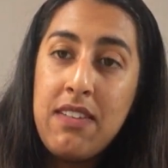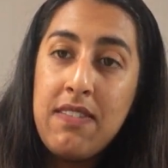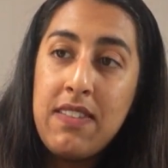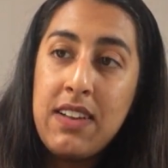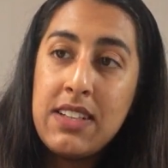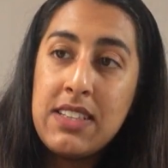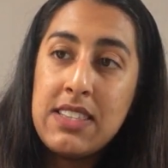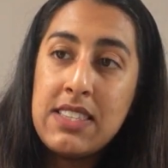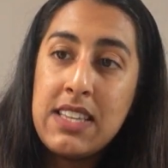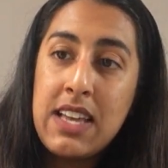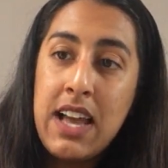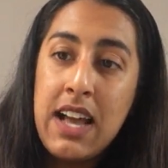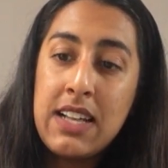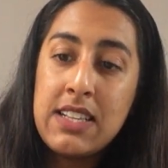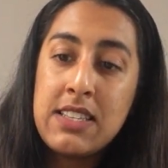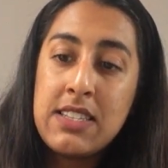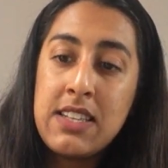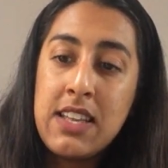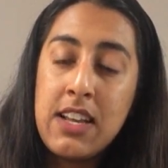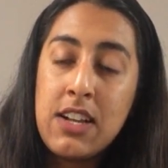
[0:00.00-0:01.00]

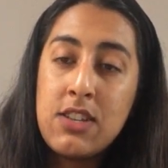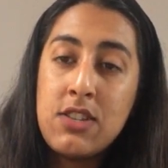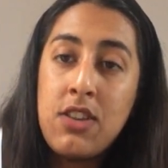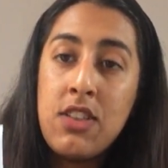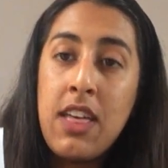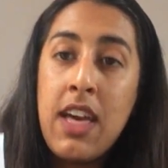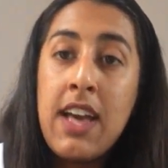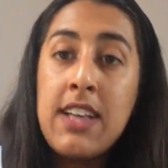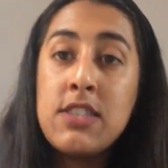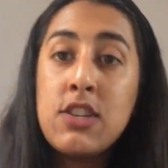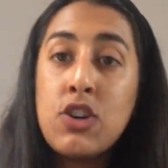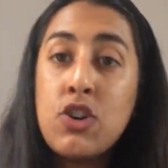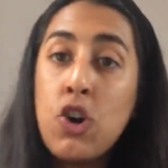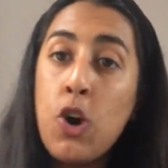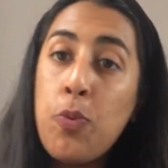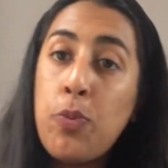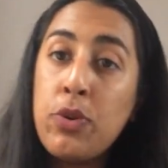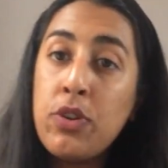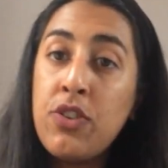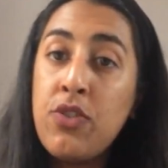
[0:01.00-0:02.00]
Fantastic. So there's a
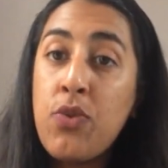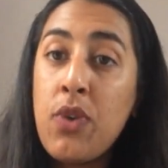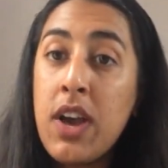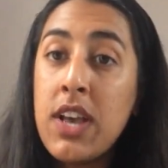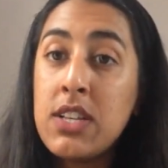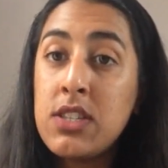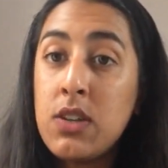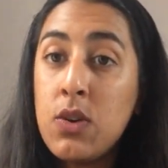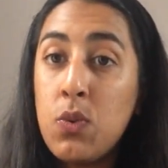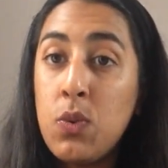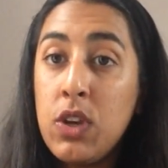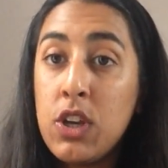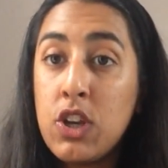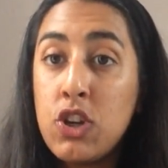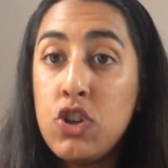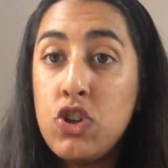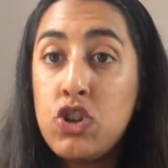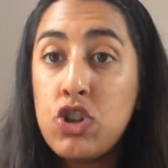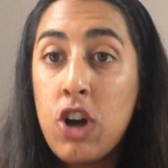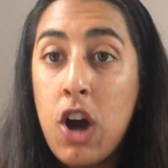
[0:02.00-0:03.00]
couple of ways that we
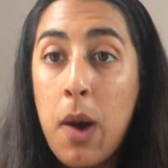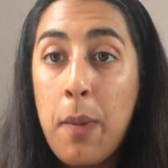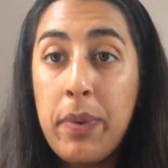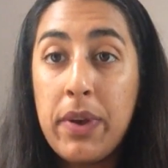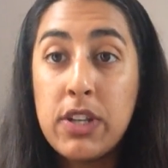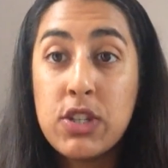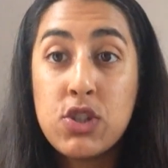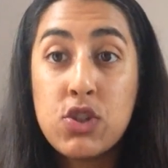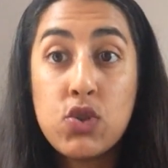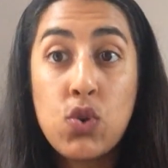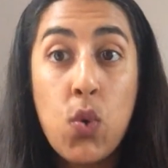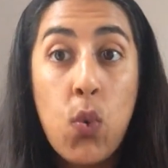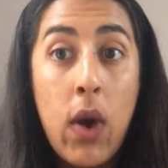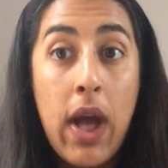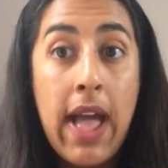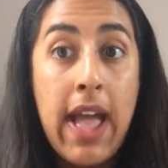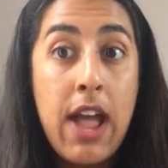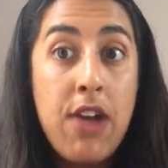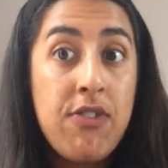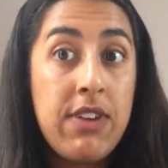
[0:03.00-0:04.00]
can chop a
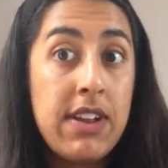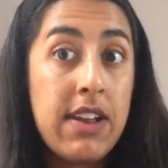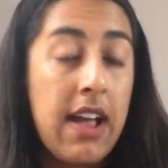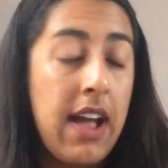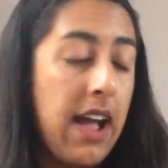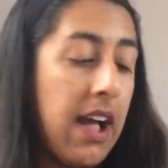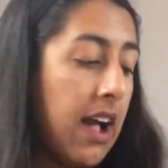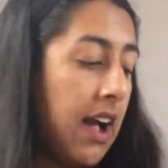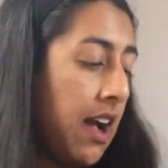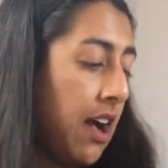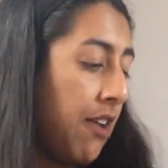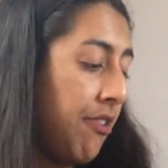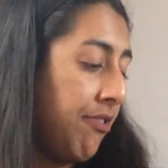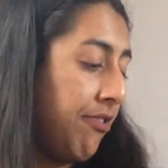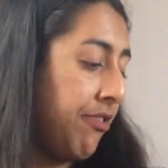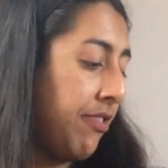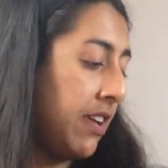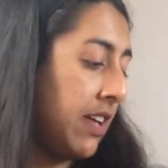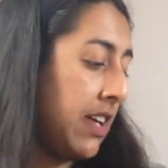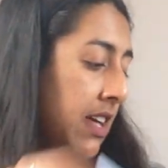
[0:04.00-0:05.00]
square in
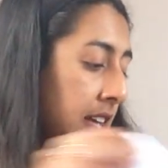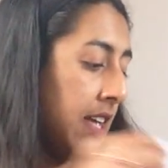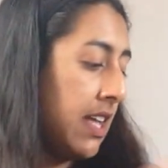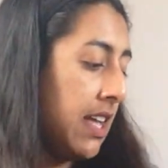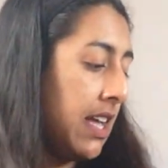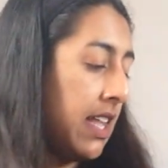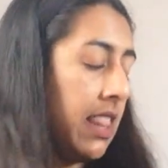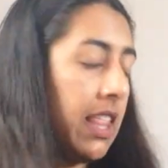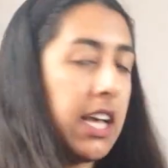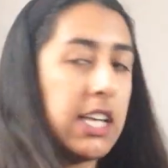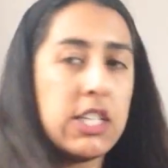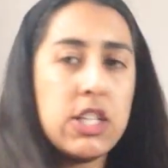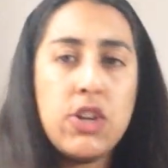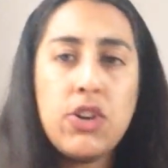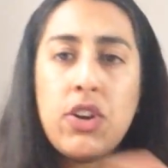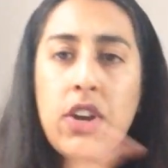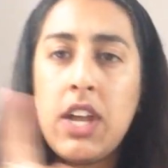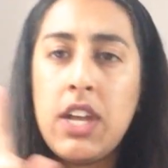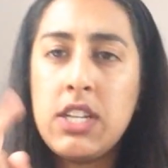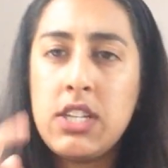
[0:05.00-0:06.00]
half. Let's
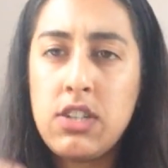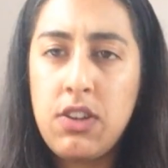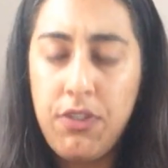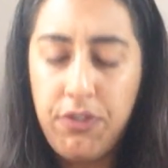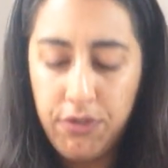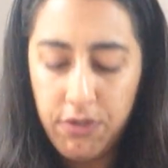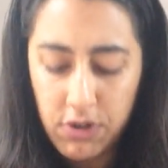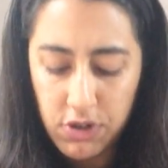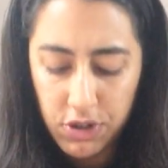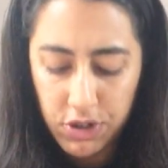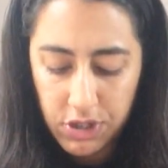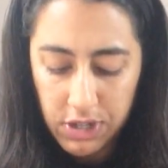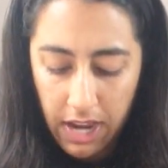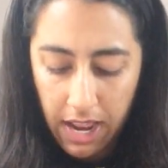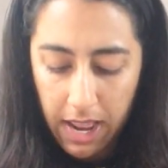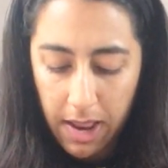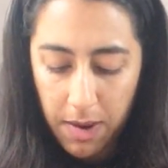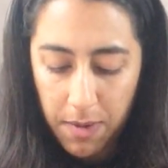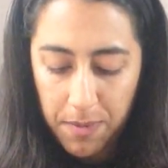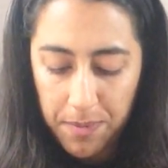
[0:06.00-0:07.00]
look at a different
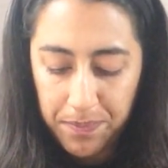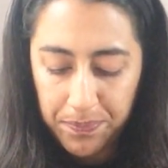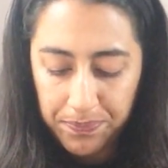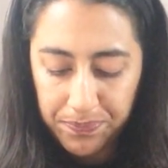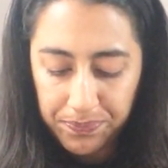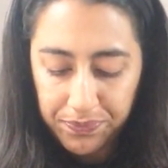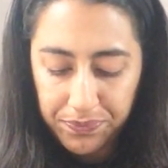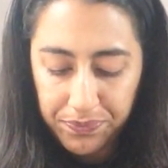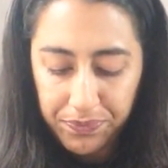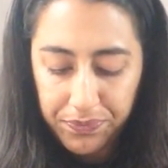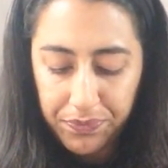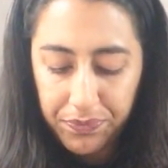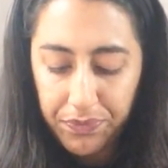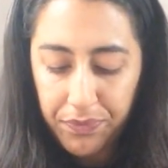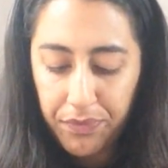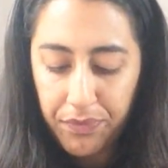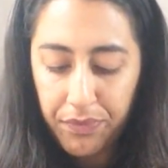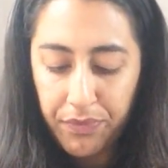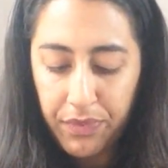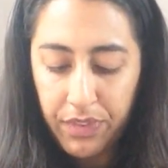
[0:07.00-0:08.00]
shape.
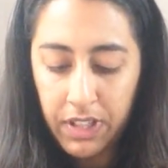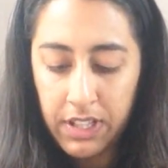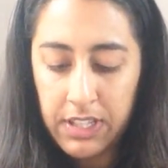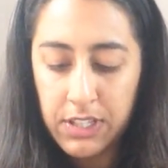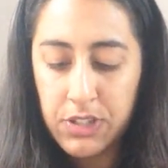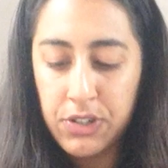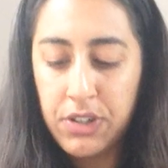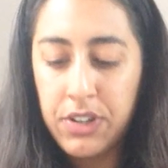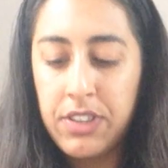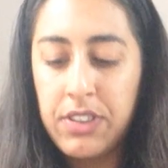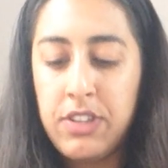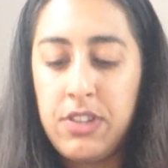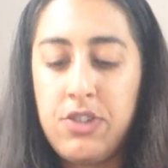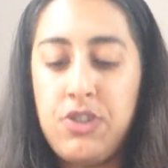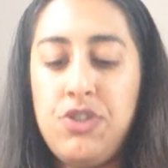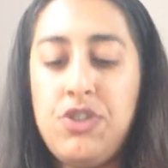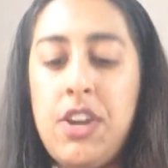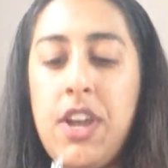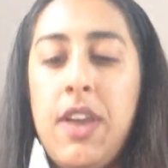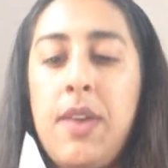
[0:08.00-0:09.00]
Let's look at this
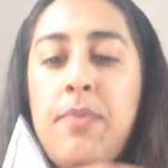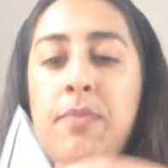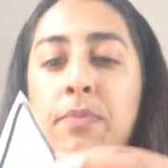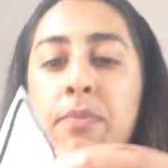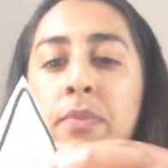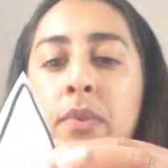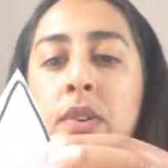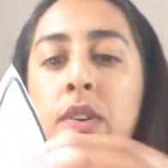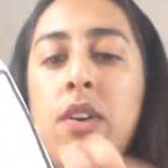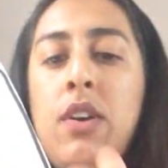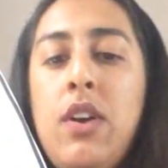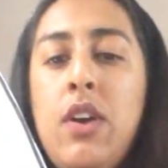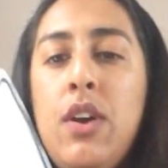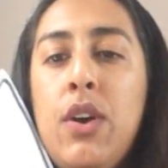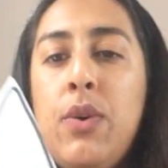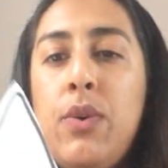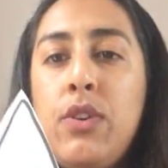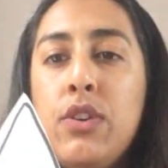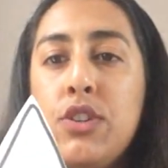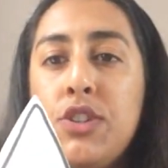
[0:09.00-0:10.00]
shape.
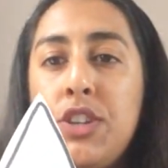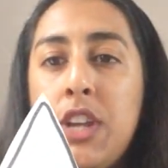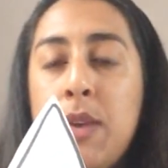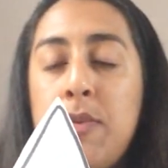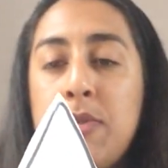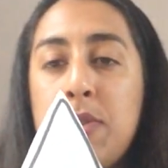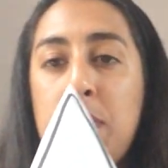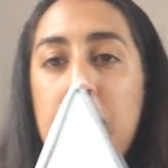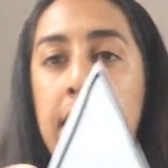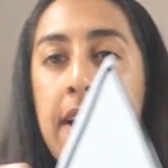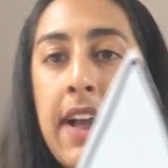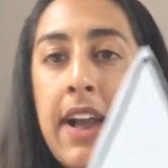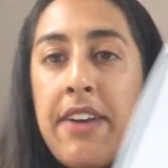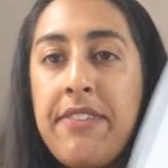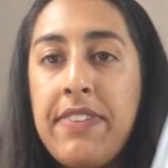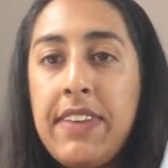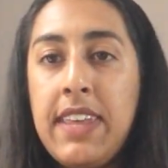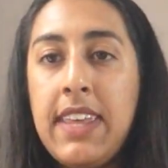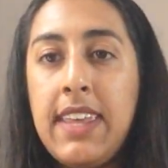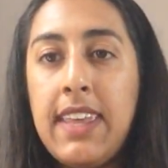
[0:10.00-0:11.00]
What shape do I
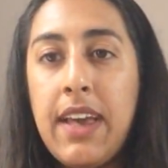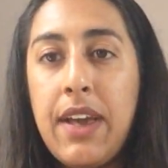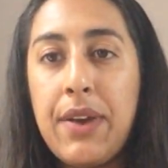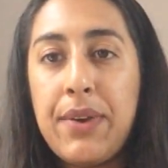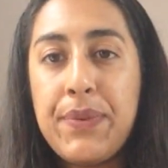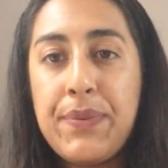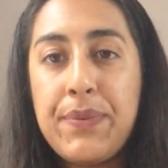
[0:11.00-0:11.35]
have here?